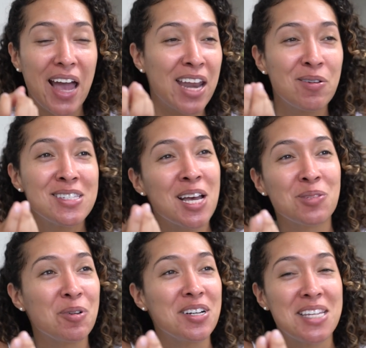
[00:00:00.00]
I know it
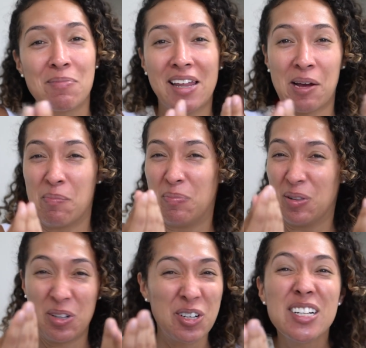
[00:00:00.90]
sounds weird to say, but like a
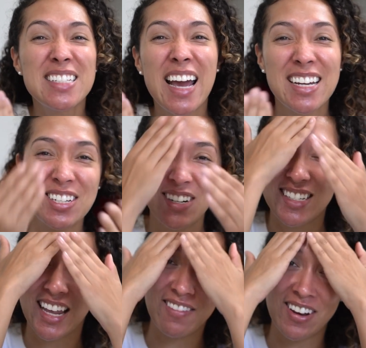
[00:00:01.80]
blurred texture.
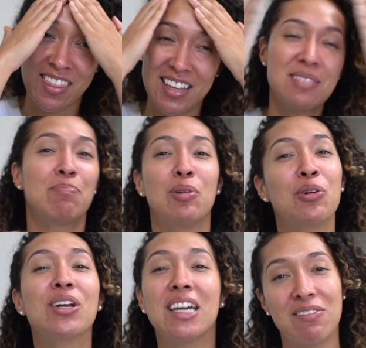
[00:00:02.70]
Is
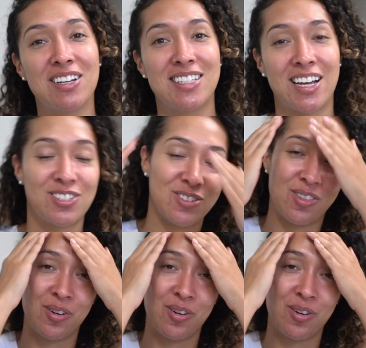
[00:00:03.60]
blurred even a texture